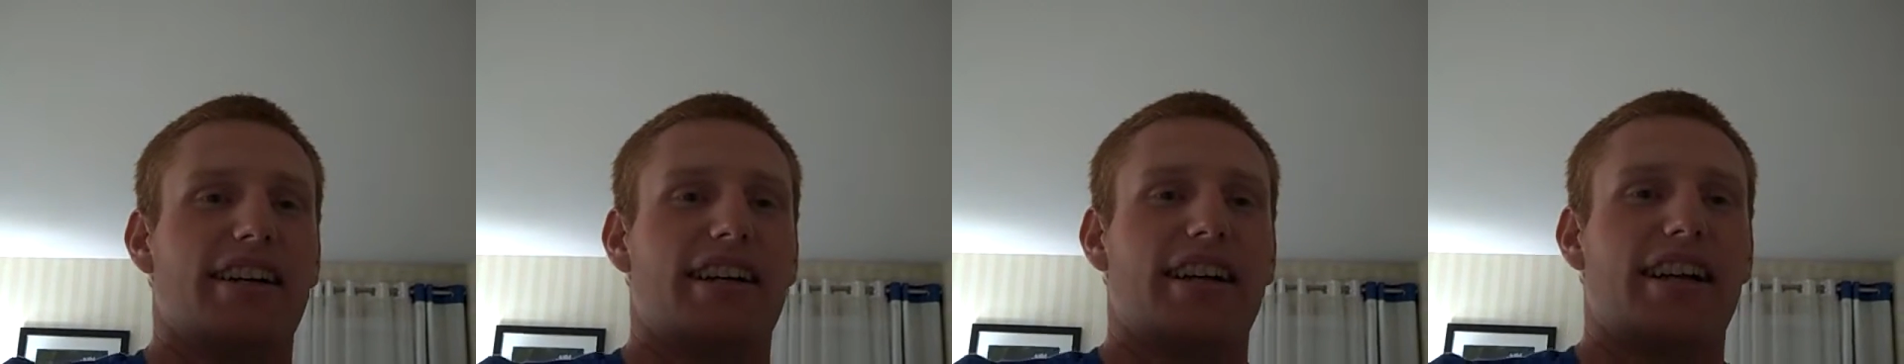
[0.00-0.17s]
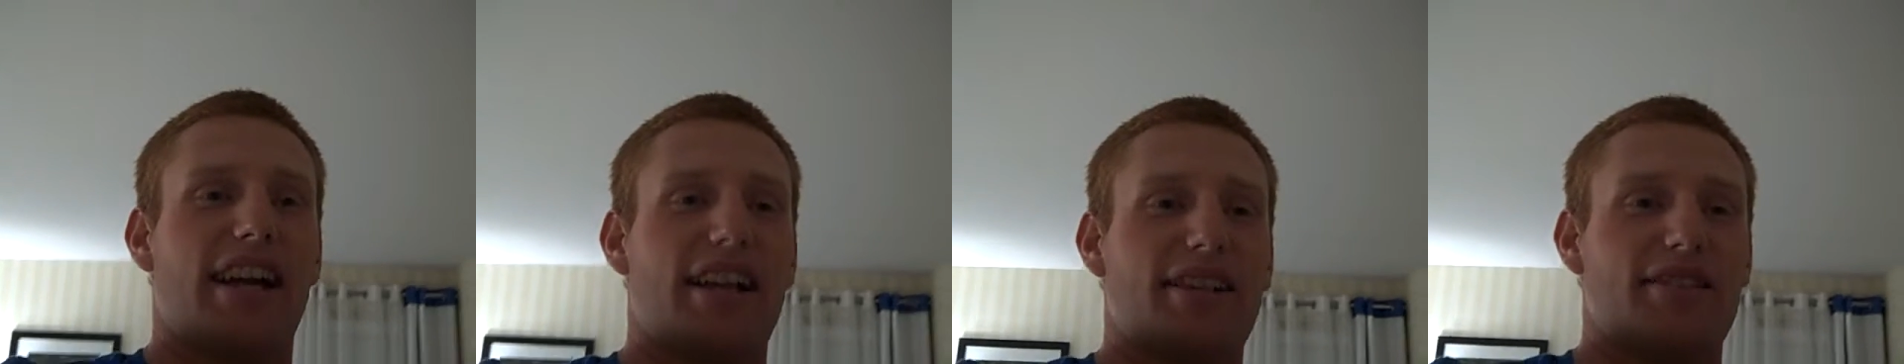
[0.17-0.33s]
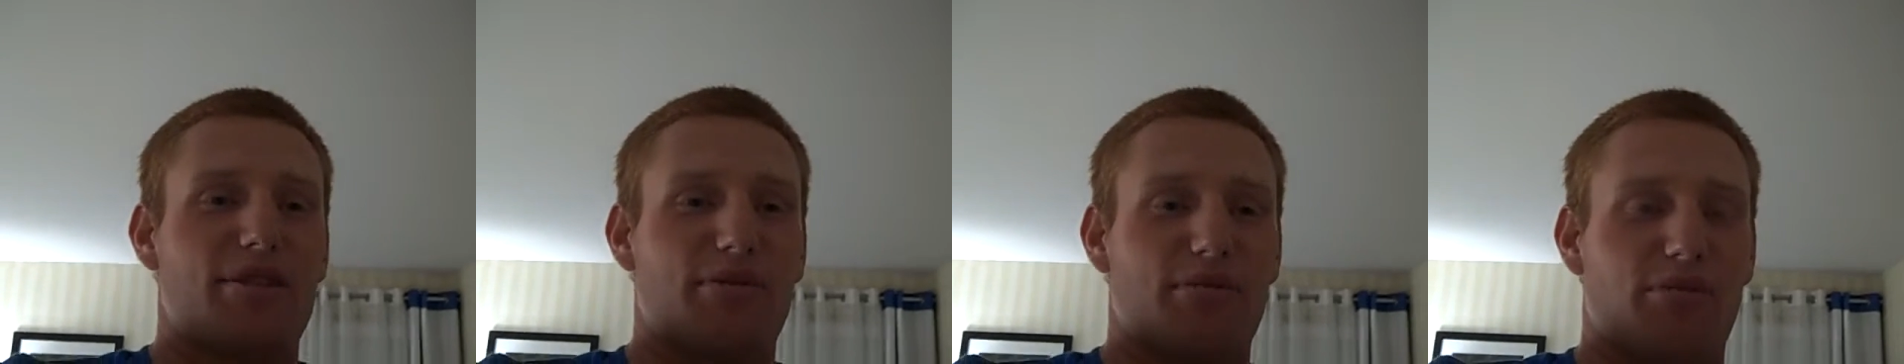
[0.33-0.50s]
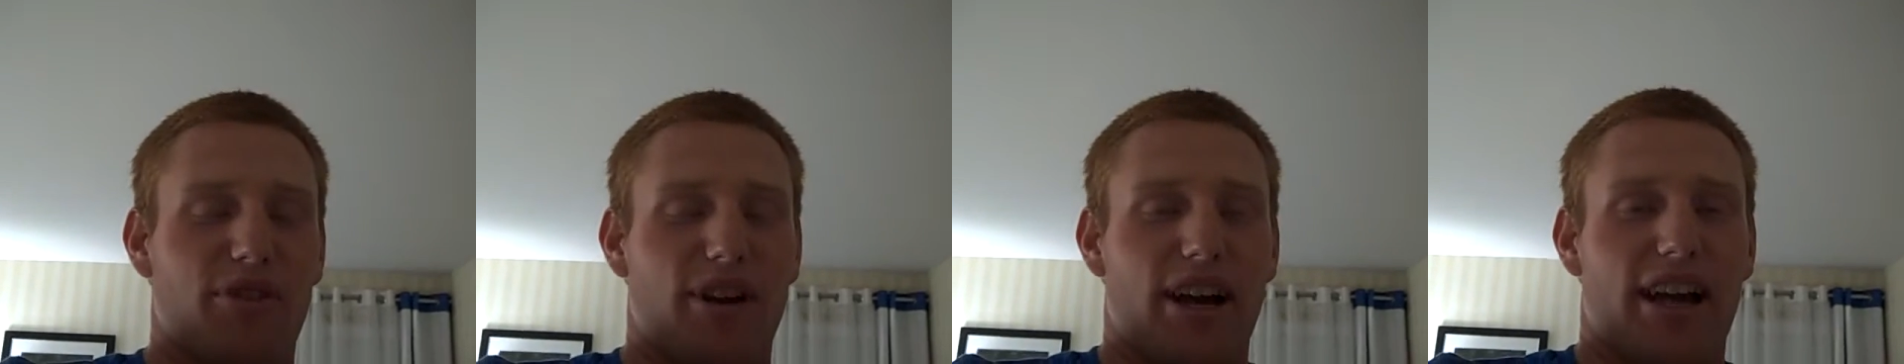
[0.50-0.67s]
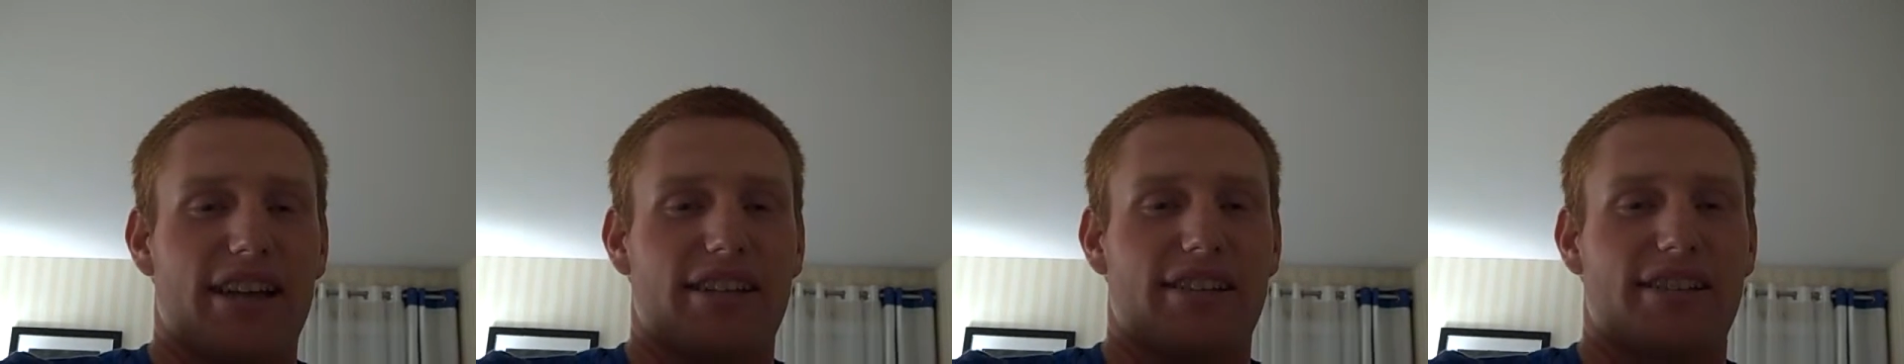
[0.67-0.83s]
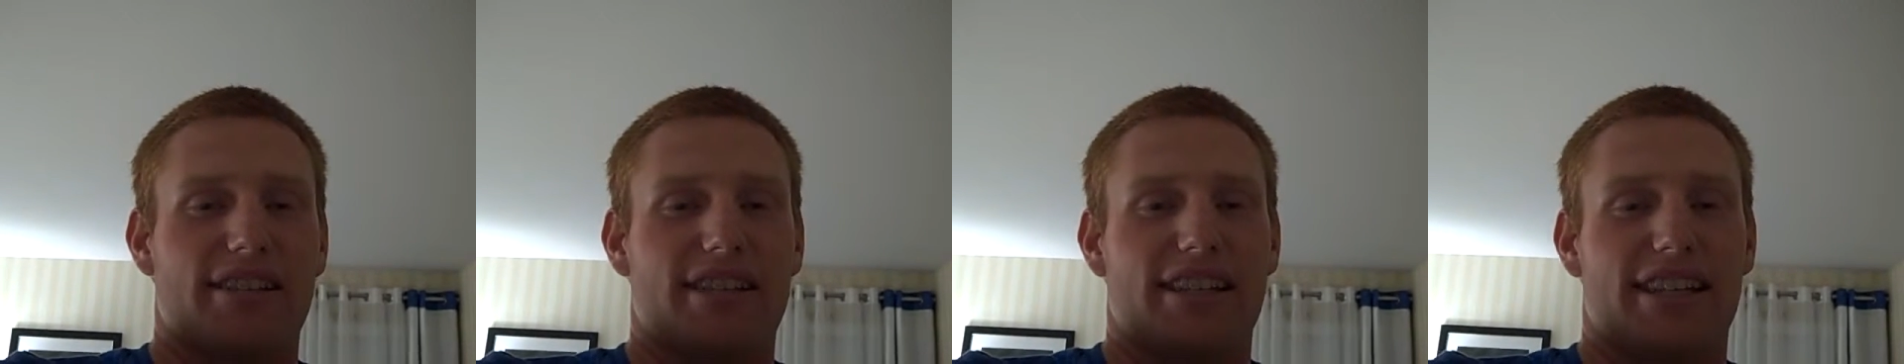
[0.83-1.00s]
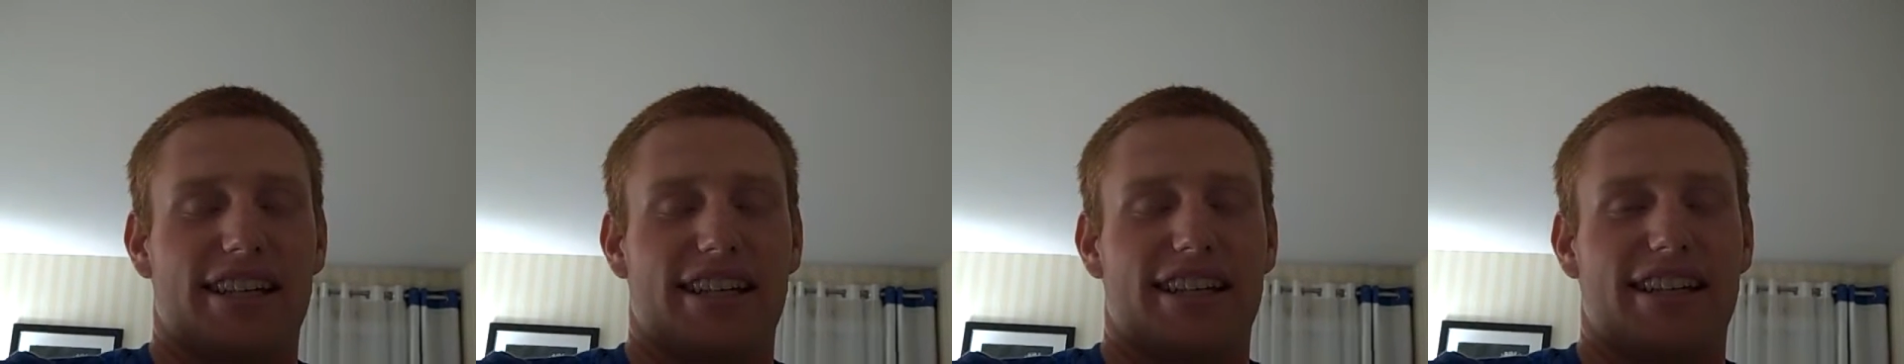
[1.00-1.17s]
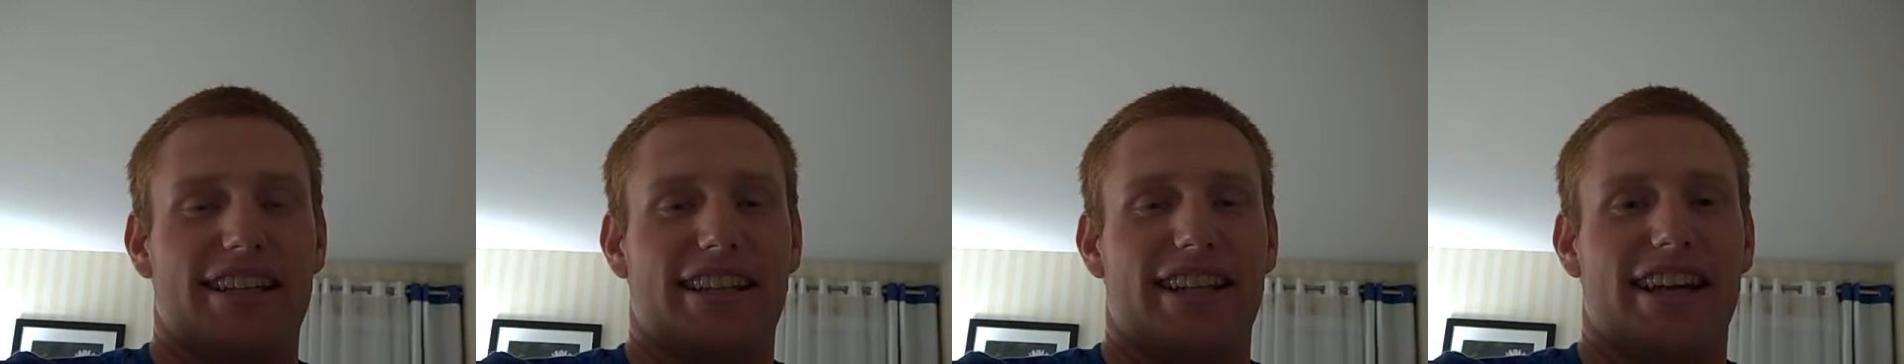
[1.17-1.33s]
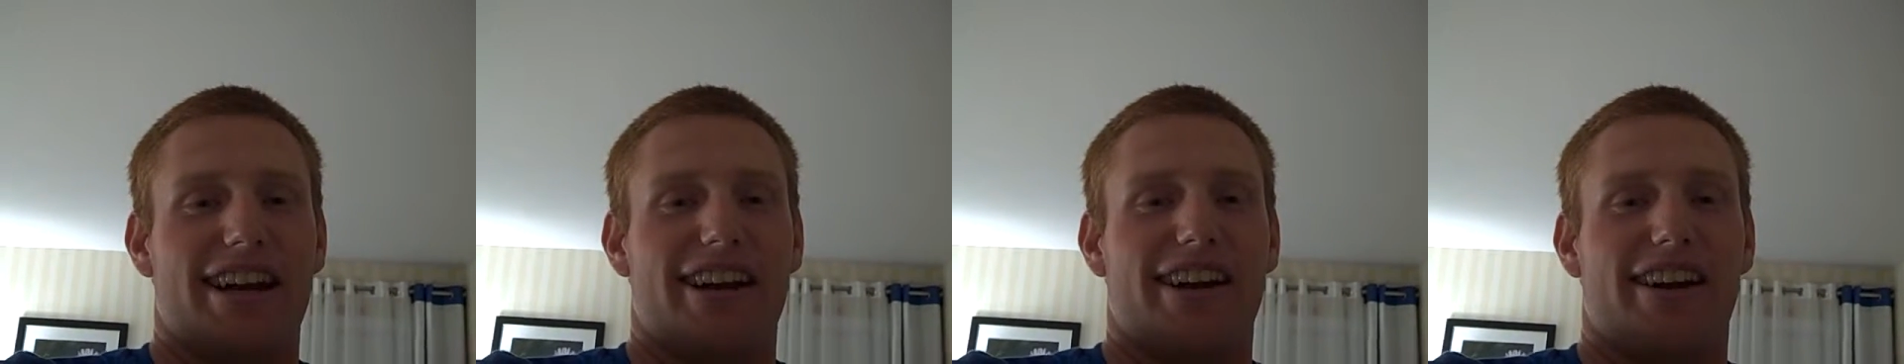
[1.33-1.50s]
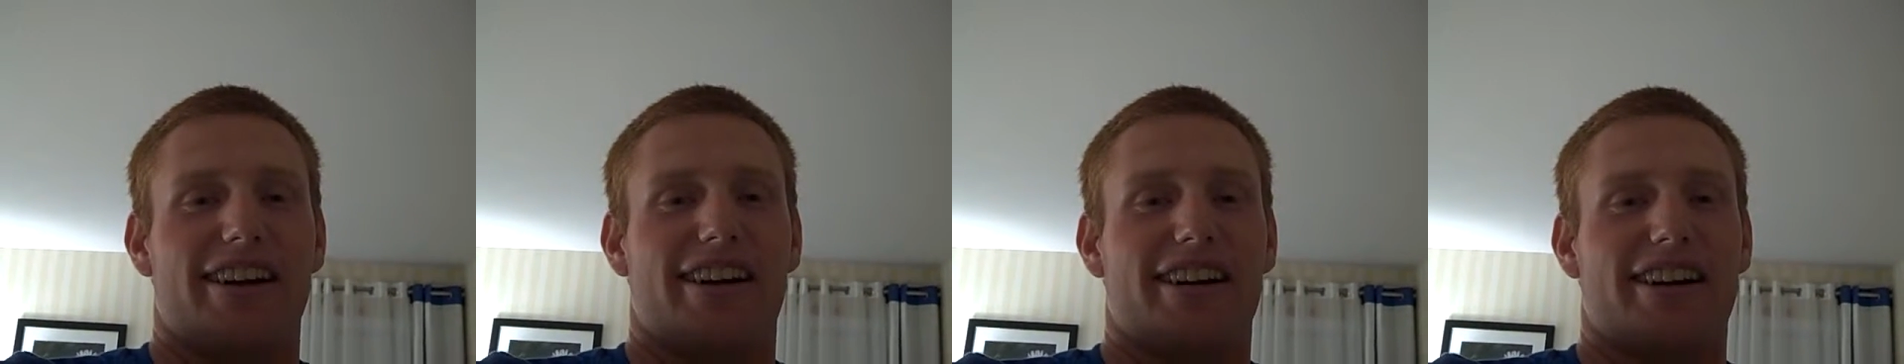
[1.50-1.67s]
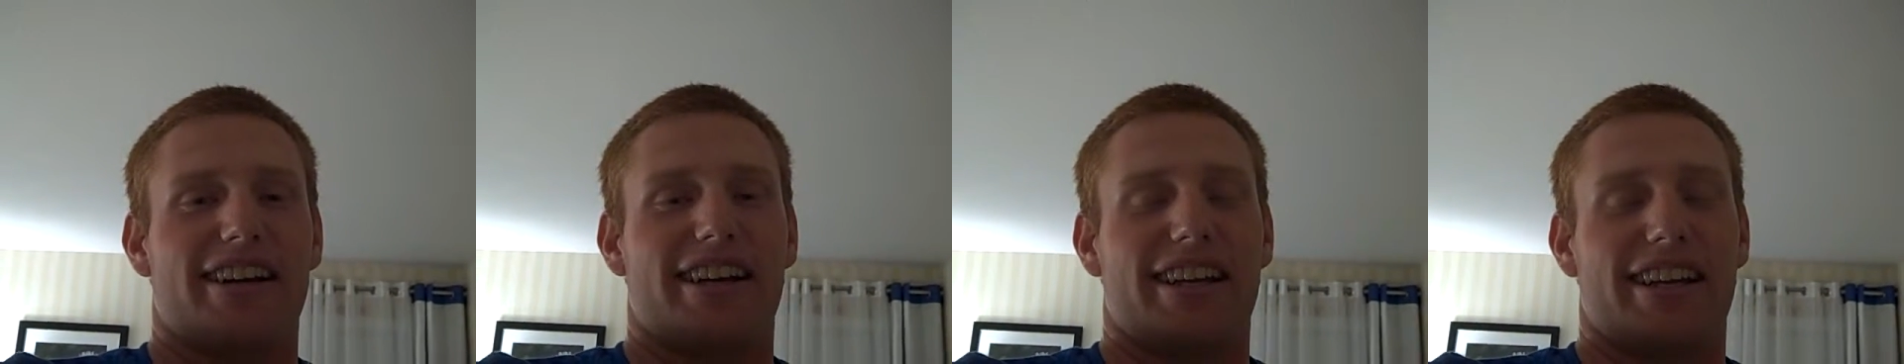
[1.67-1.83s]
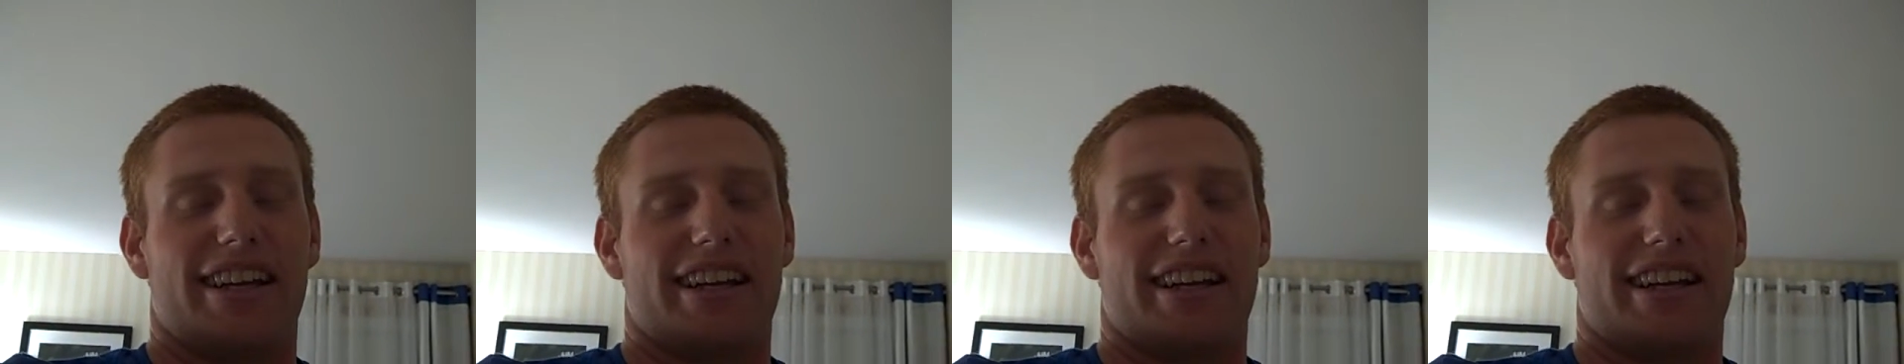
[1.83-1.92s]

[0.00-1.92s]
got some rest there